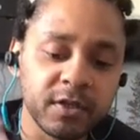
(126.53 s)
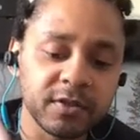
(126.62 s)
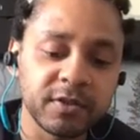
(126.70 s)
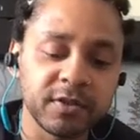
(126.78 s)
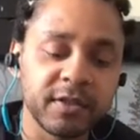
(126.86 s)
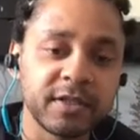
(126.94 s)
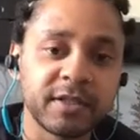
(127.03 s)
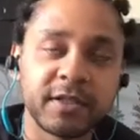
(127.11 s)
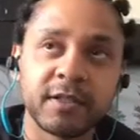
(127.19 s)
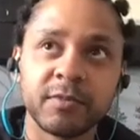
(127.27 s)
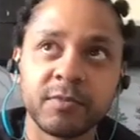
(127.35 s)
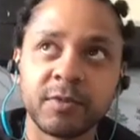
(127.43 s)
Let's see
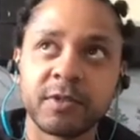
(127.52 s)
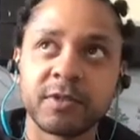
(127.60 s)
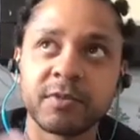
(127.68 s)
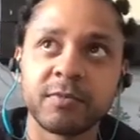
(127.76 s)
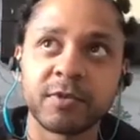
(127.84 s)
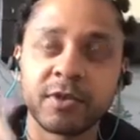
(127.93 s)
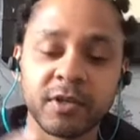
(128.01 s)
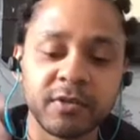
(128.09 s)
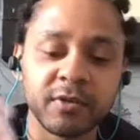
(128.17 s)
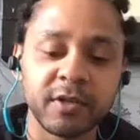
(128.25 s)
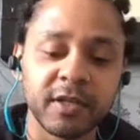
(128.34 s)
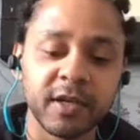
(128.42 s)
what's going on
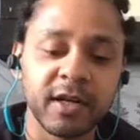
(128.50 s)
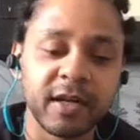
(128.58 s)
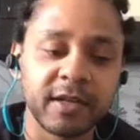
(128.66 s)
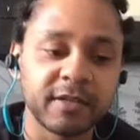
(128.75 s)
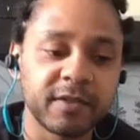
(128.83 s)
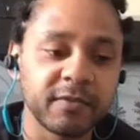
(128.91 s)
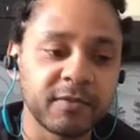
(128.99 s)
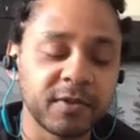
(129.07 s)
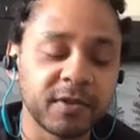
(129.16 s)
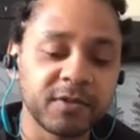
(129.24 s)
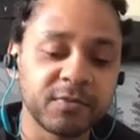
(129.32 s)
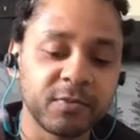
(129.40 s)
in the collective. What
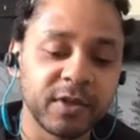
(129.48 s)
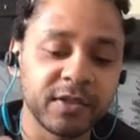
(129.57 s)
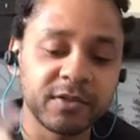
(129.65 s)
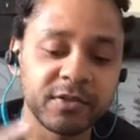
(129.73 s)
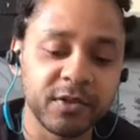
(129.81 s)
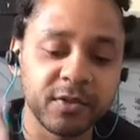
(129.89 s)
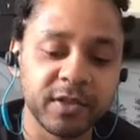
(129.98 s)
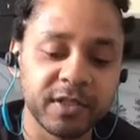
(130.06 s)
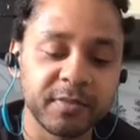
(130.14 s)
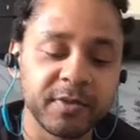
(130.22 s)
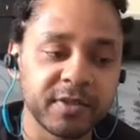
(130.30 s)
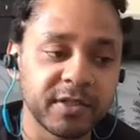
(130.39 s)
is the soul
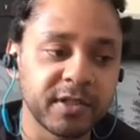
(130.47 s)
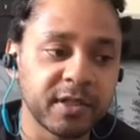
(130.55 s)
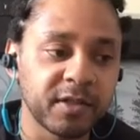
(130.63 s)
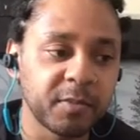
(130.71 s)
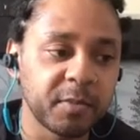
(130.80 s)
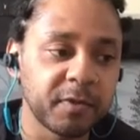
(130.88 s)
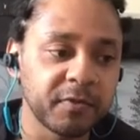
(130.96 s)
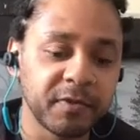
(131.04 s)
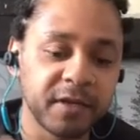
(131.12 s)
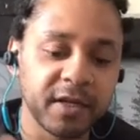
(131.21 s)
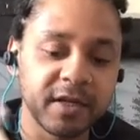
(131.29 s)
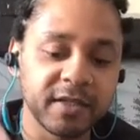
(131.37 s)
experiencing at the moment for the
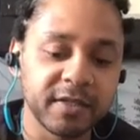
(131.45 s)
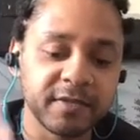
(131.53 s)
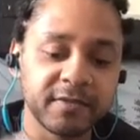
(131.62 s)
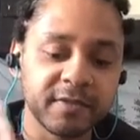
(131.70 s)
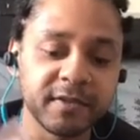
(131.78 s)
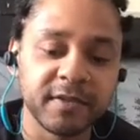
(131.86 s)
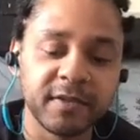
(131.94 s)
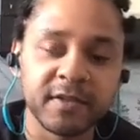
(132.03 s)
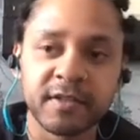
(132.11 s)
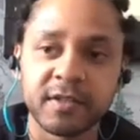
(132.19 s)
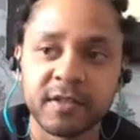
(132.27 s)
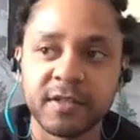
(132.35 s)
collective?
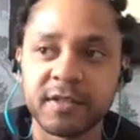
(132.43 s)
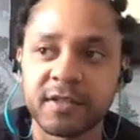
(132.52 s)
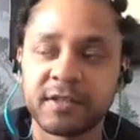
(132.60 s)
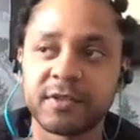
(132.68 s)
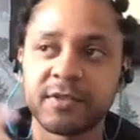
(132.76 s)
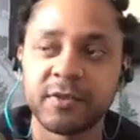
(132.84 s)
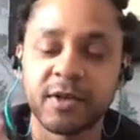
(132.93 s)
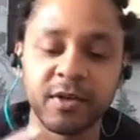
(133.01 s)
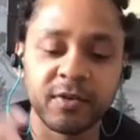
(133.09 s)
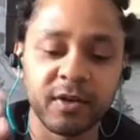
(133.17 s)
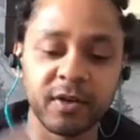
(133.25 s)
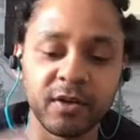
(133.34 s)
And I still know
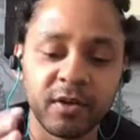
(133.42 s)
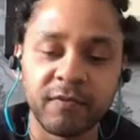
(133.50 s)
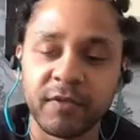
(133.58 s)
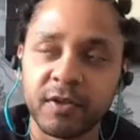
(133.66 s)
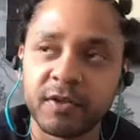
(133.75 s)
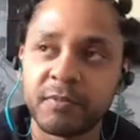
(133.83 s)
a lot of the